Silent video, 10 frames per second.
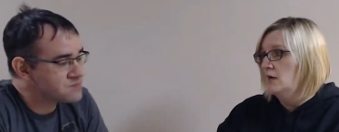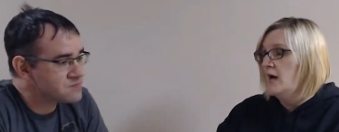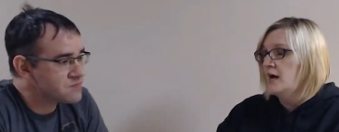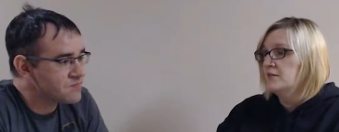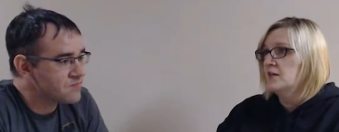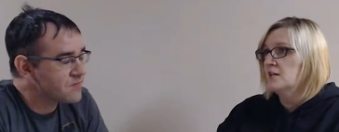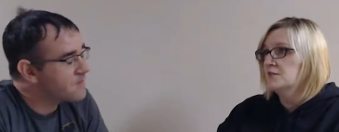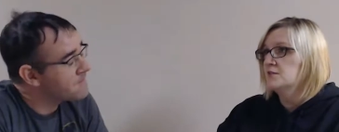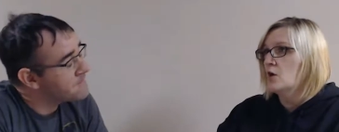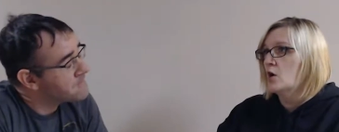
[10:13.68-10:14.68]
Speaker 1: I think he
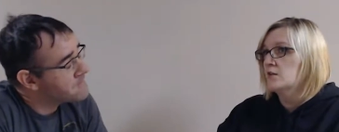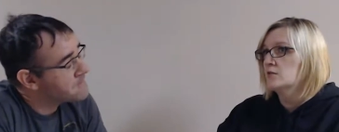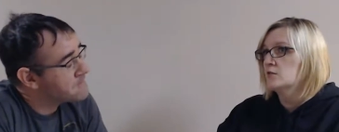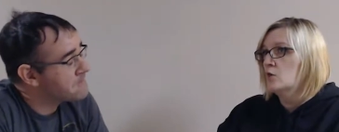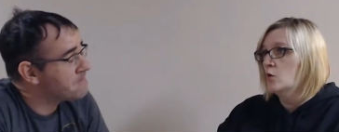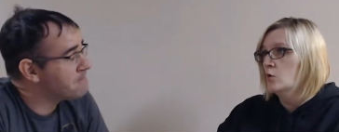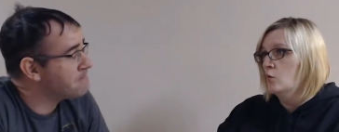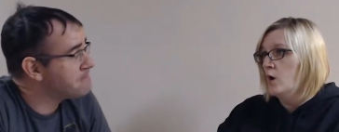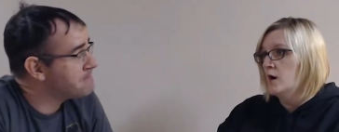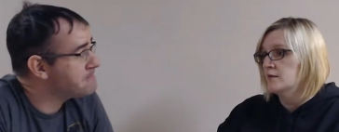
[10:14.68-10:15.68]
saw that Snoke
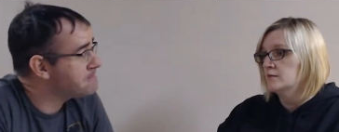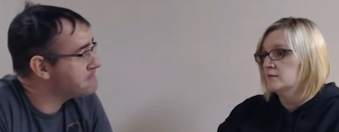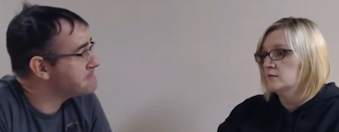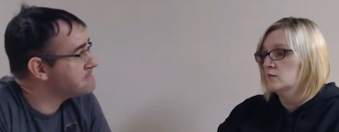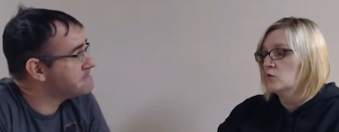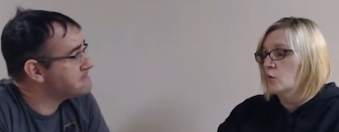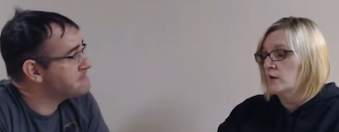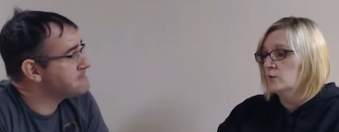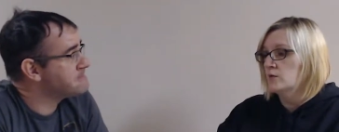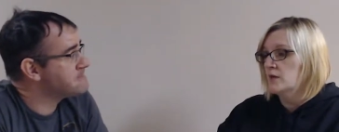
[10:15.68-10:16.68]
was
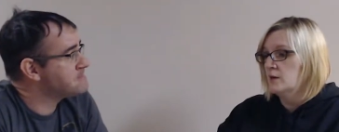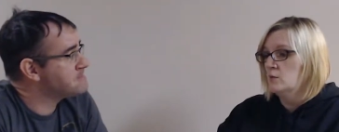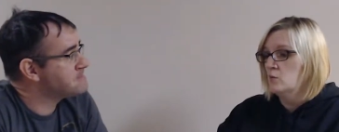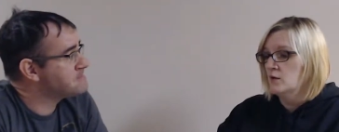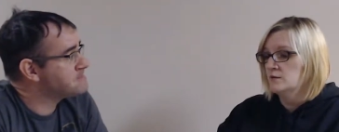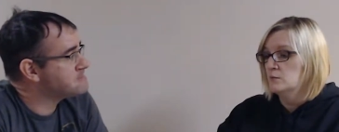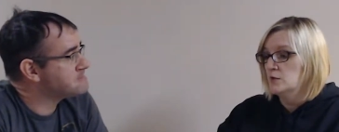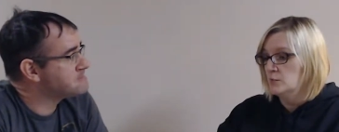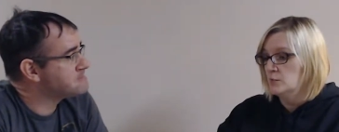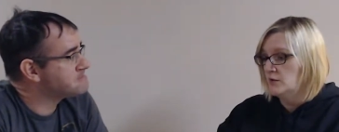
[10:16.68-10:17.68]
toying with him, was
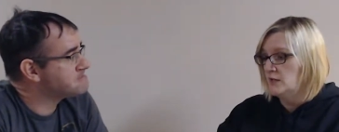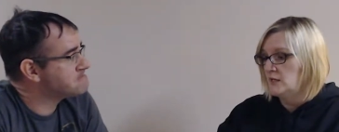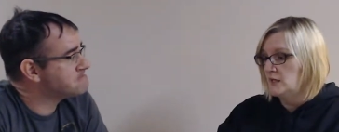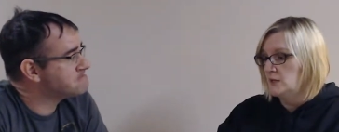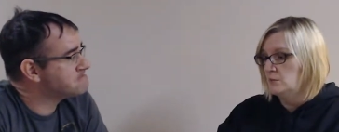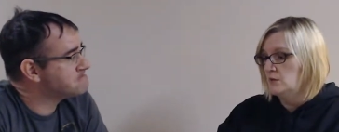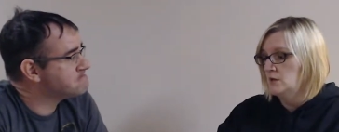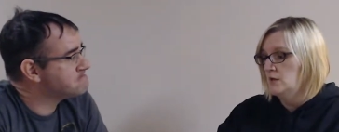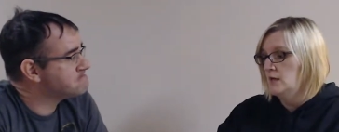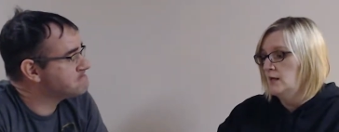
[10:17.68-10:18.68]
manipulating him,
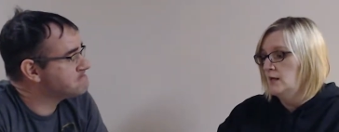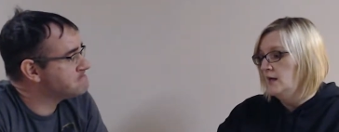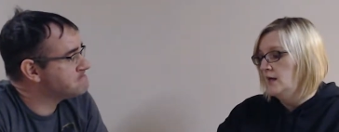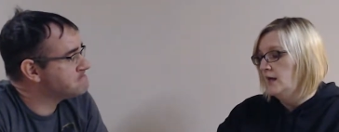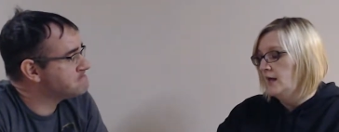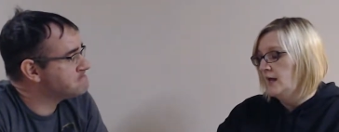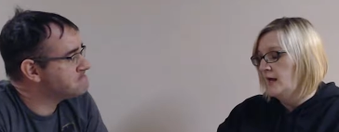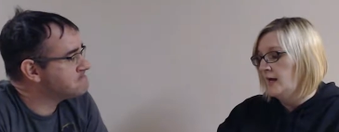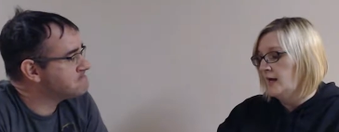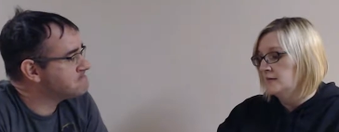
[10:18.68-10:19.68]

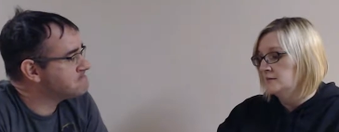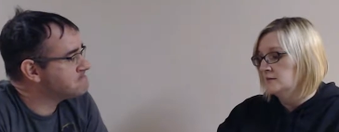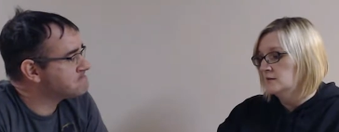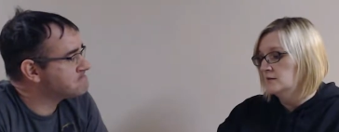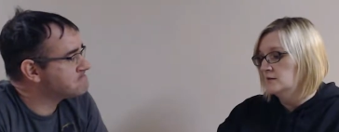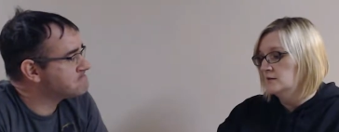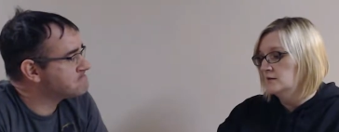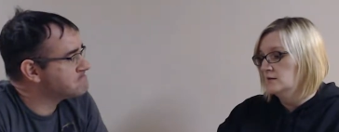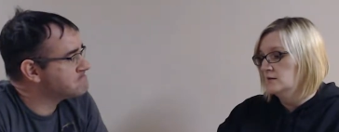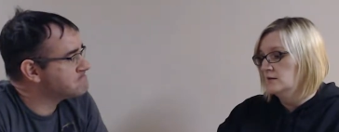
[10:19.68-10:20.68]
and
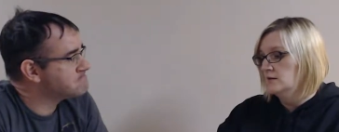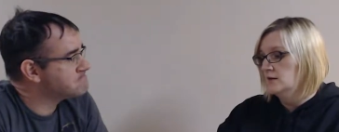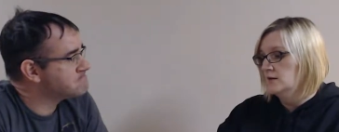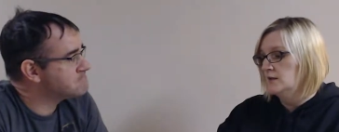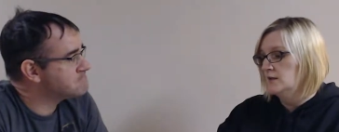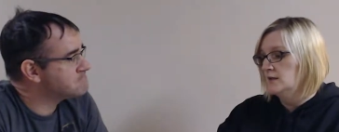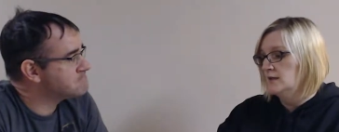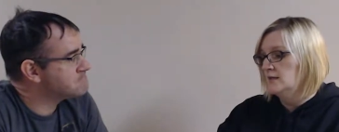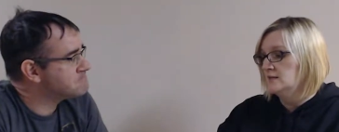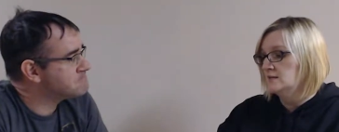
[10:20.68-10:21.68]

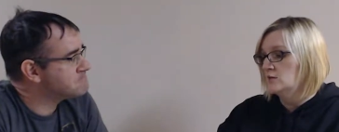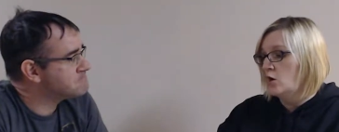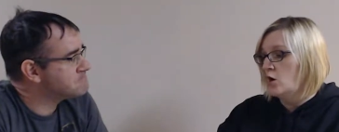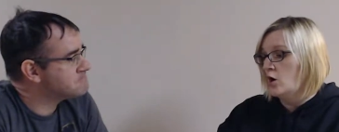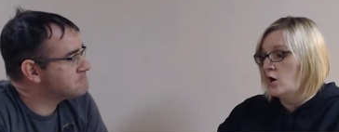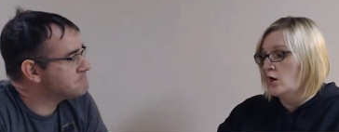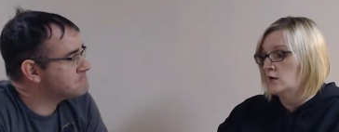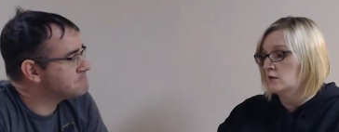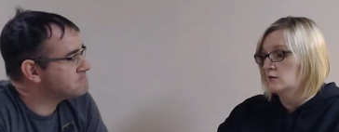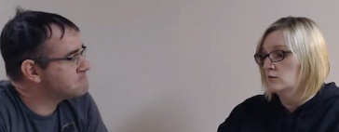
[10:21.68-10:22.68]
he
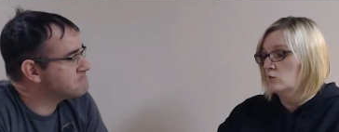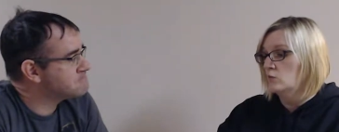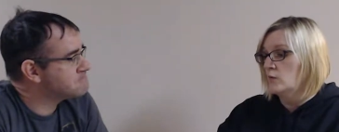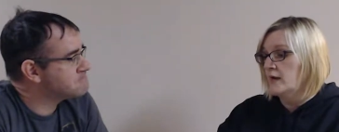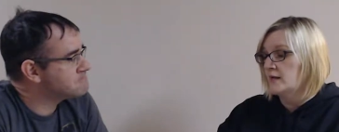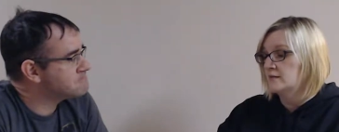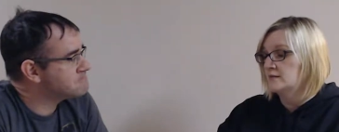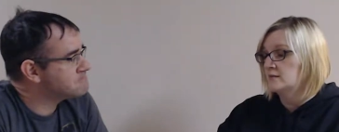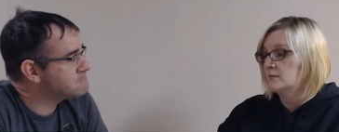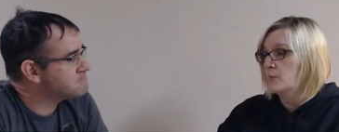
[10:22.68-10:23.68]
saw Rey's
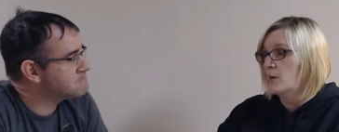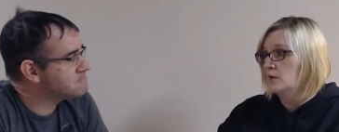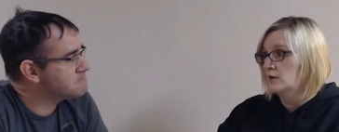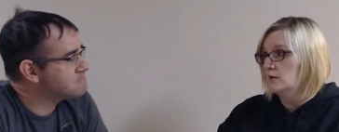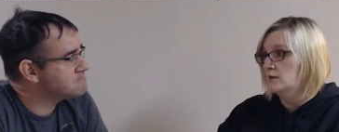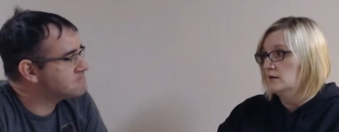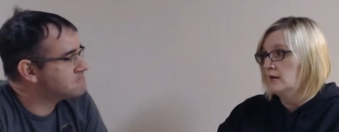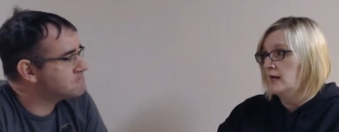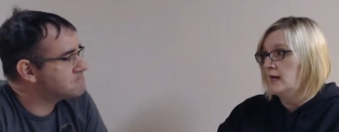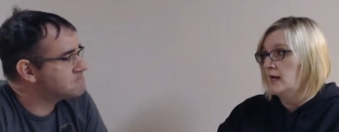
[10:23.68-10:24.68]
spunk
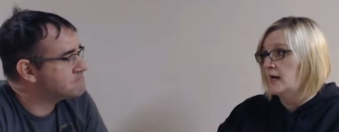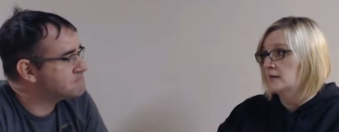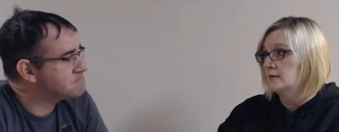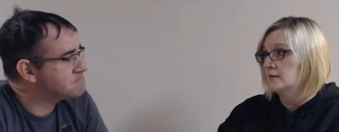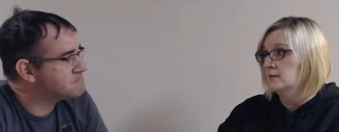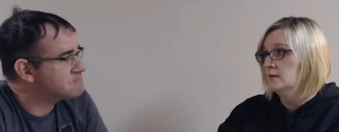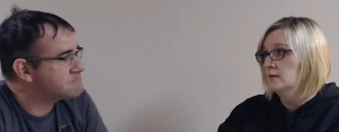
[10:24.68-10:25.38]
and